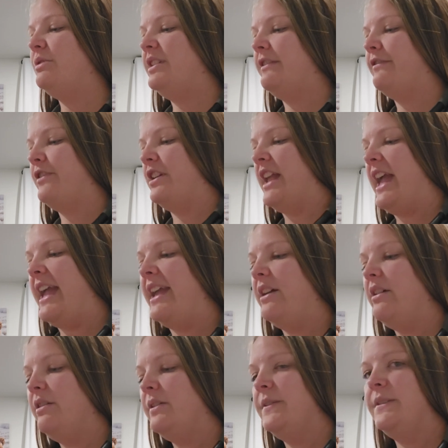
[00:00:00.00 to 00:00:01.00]
different
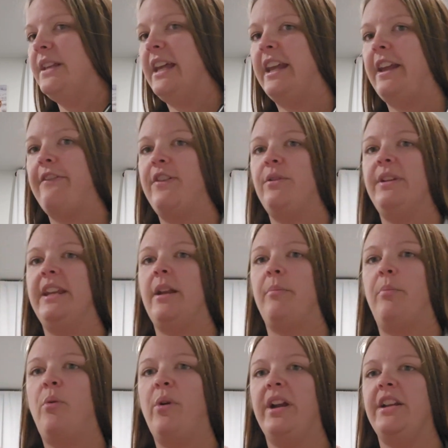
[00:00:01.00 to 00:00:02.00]
angles. Like if you need a
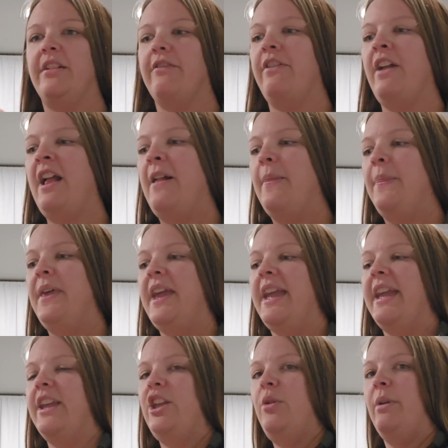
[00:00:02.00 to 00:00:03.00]
point of
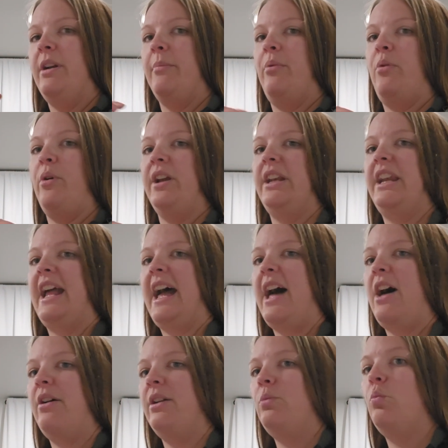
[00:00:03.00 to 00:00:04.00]
thing, you want to point it
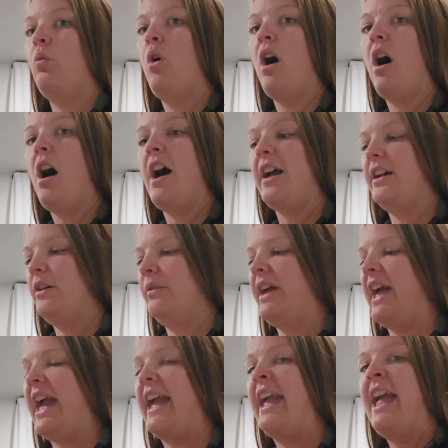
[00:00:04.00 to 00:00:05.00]
out and walk.
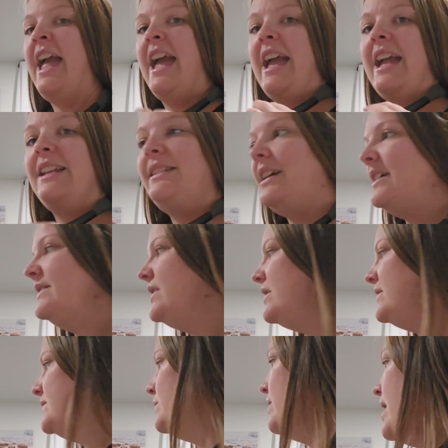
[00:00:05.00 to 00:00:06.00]
Okay. It does also